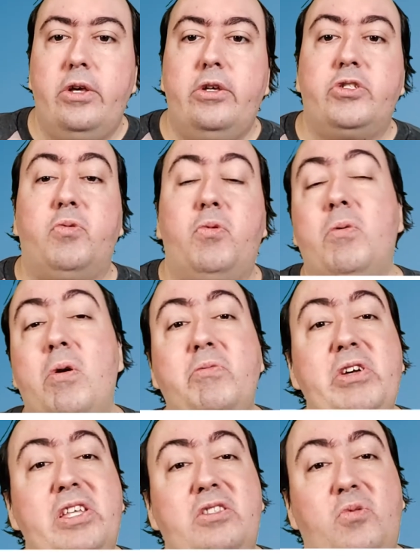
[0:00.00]
So where were
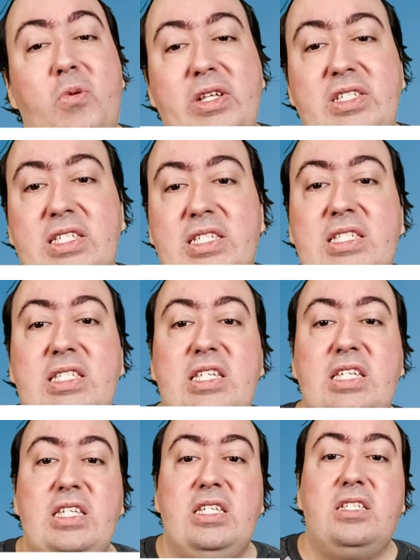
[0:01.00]
we in
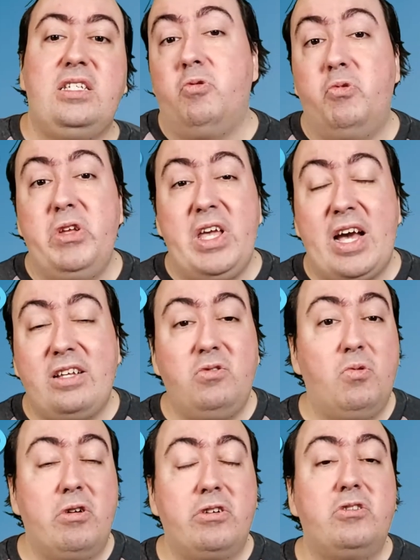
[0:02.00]
2016? React
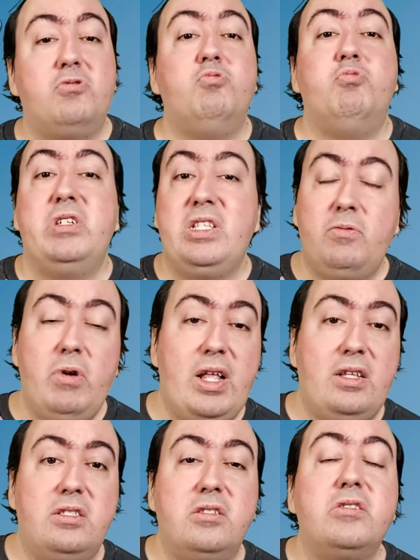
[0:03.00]
worked really well
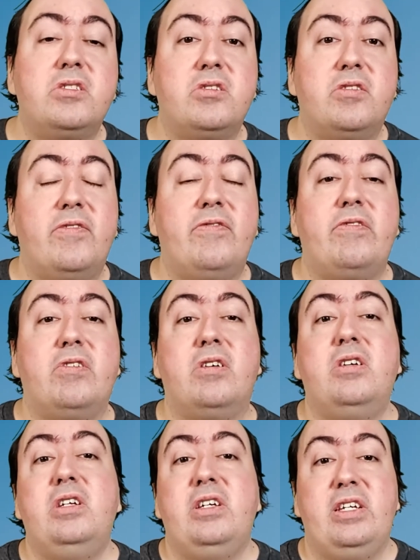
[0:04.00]
on the server.
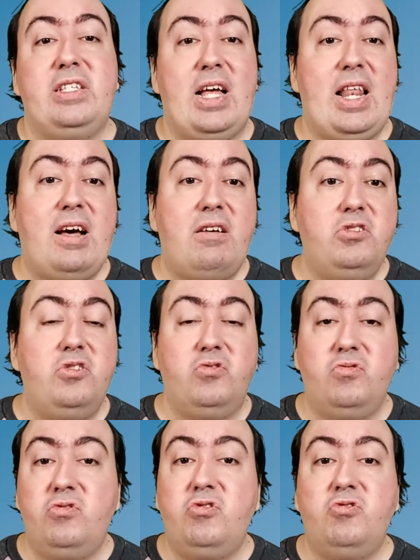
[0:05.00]
It allowed
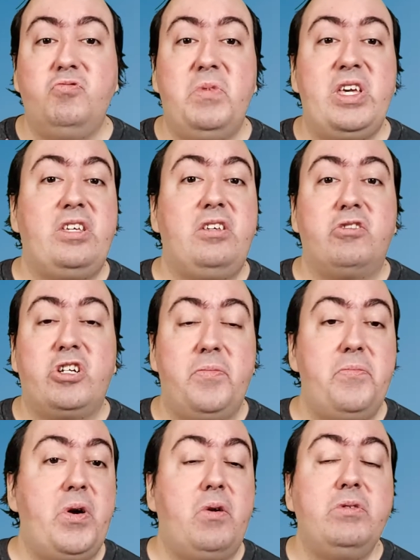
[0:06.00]
you to make your
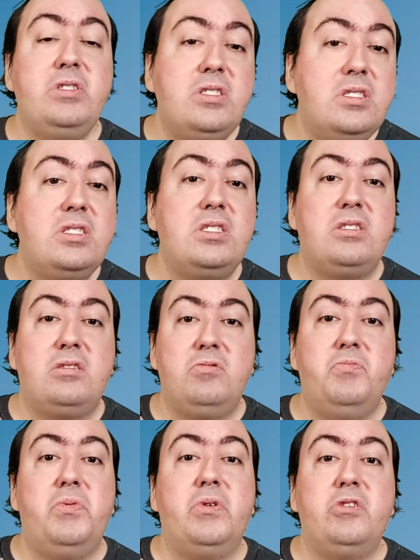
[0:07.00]
components, to
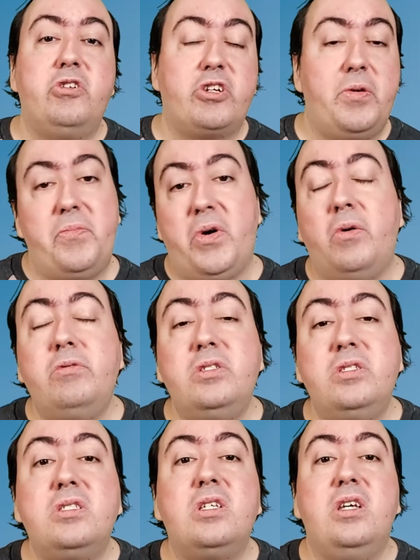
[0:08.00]
build your
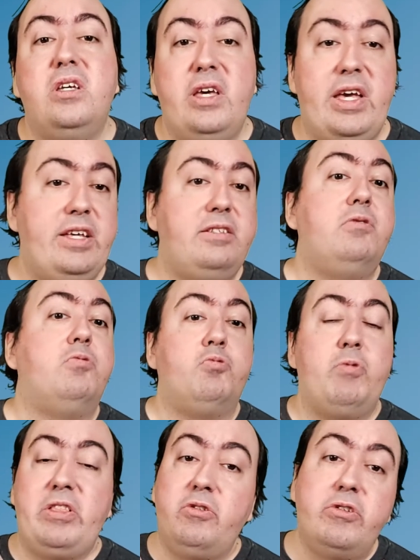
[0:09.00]
components and
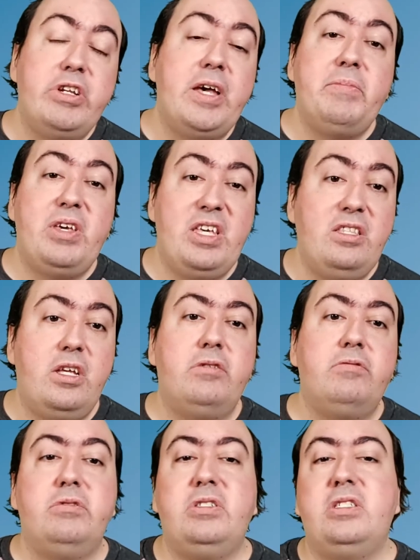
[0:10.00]
render them in
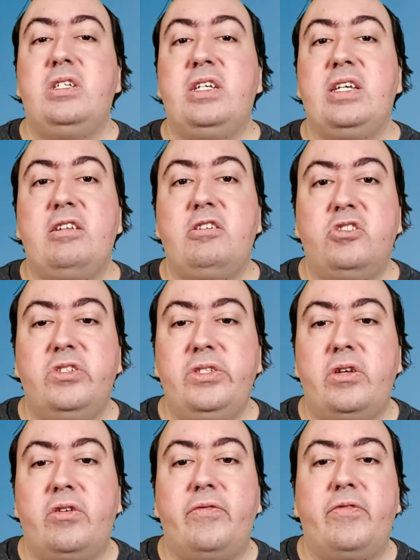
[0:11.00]
Node again on the
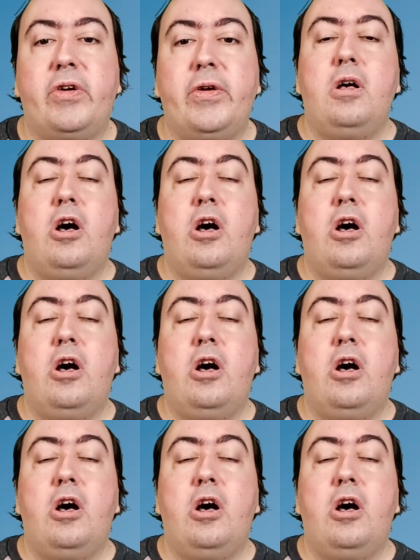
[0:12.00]
server.